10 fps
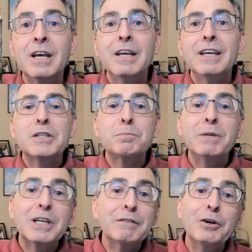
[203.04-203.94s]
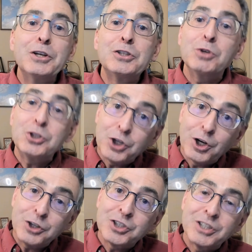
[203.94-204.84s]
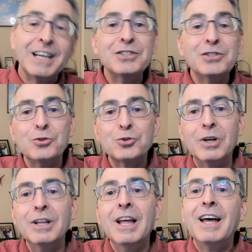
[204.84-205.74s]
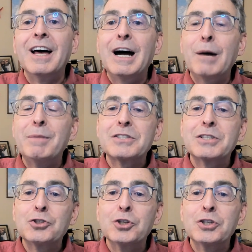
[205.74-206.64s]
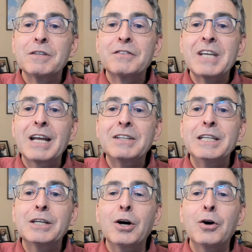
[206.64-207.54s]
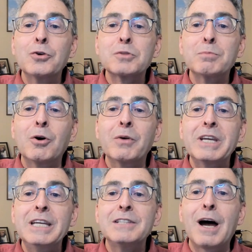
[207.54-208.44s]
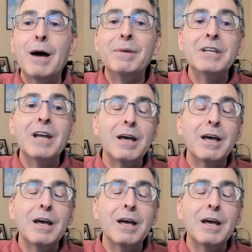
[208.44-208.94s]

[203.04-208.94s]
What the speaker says: It's been converted to a church, as usual. It's the Church of Santi Cosmo e Damiano.